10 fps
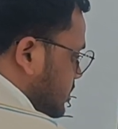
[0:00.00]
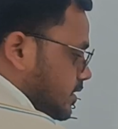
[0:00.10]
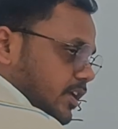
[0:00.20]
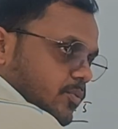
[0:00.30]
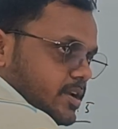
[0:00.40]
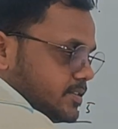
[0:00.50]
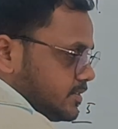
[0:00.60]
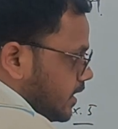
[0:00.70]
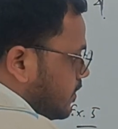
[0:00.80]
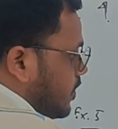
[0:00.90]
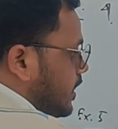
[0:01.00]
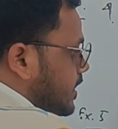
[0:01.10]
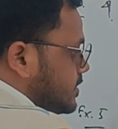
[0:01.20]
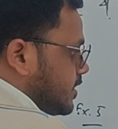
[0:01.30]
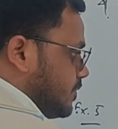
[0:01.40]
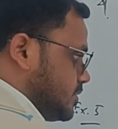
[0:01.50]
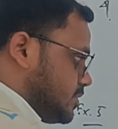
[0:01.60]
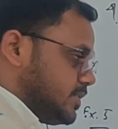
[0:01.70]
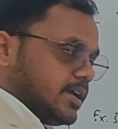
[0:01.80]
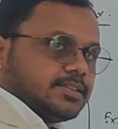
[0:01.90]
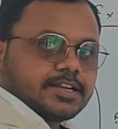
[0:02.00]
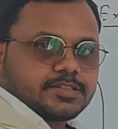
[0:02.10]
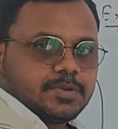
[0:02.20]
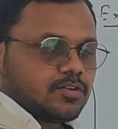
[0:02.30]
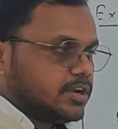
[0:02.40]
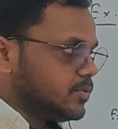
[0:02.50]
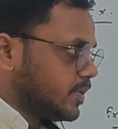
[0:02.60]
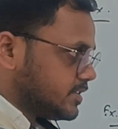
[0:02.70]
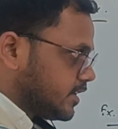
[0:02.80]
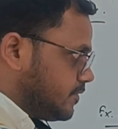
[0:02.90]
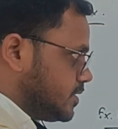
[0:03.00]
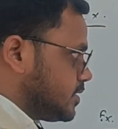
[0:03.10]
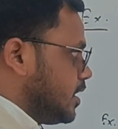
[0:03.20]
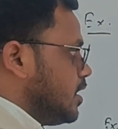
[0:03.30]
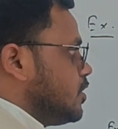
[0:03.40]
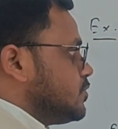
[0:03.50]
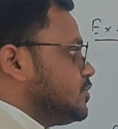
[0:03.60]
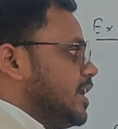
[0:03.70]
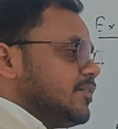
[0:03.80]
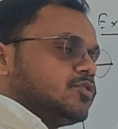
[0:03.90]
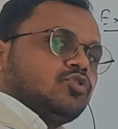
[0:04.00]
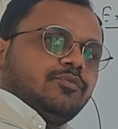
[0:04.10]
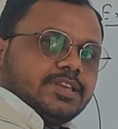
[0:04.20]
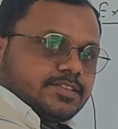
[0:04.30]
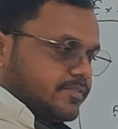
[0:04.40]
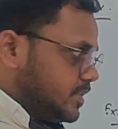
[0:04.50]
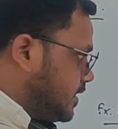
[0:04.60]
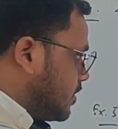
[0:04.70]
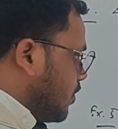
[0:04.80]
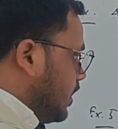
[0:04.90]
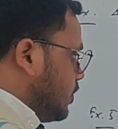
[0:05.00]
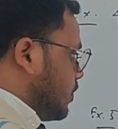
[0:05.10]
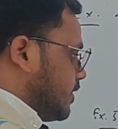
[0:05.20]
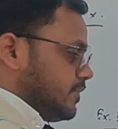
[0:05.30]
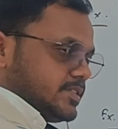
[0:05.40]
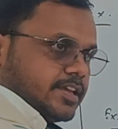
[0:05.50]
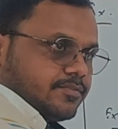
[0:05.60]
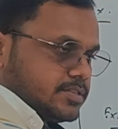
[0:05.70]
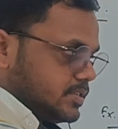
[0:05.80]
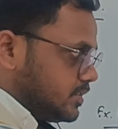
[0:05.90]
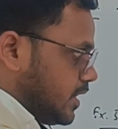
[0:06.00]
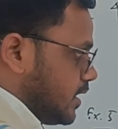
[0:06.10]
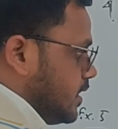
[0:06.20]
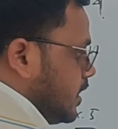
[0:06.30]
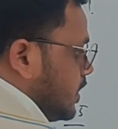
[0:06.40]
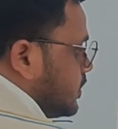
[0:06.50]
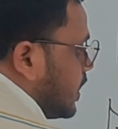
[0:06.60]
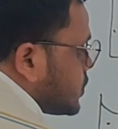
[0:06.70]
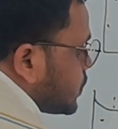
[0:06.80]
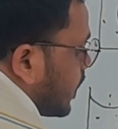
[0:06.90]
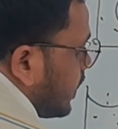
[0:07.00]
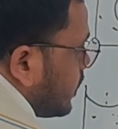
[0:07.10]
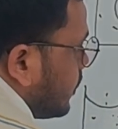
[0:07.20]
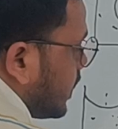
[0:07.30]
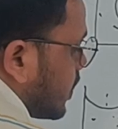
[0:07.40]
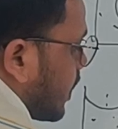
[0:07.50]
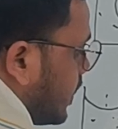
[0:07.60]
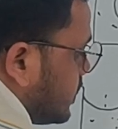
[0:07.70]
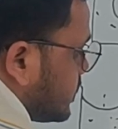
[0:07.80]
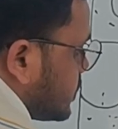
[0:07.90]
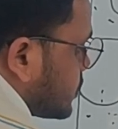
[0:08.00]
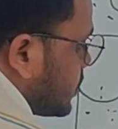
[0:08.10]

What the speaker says: is liquid is there, only a surface is there, that's mean only one surface. So there are two free surfaces here, only one free surface is there. That's why we can write this is